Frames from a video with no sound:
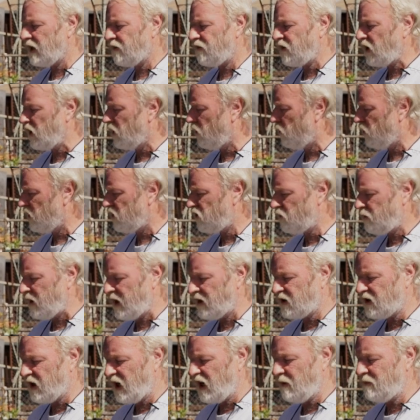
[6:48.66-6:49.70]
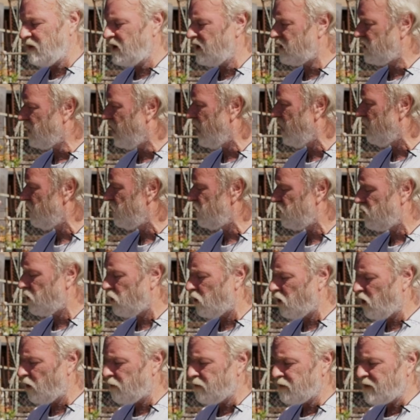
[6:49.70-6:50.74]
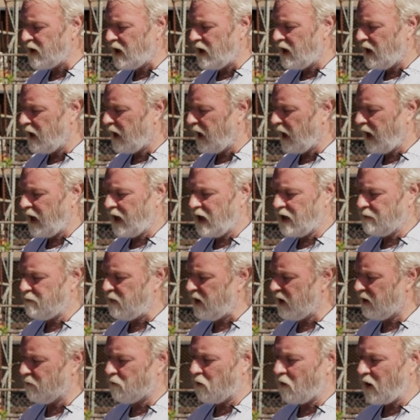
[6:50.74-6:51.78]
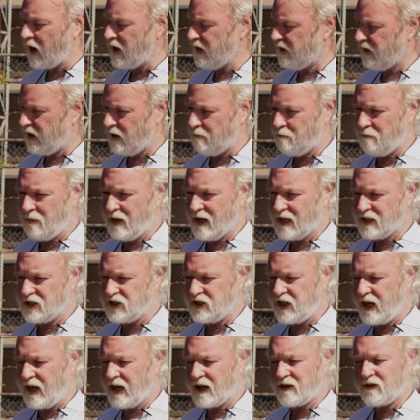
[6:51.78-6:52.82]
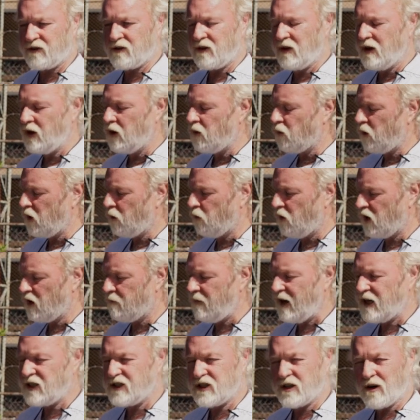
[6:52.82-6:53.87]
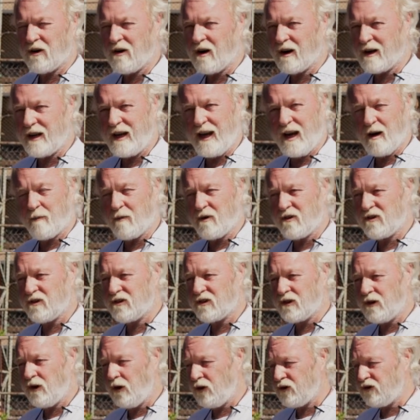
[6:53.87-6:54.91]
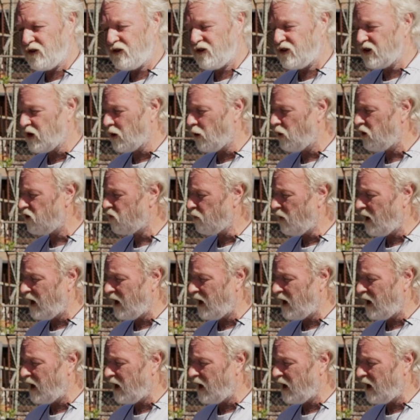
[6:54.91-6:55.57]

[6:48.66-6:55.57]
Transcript: if you don't want to spend time at the tire store, and big brighten them big checks. We want to make sure our camber is as close to zero as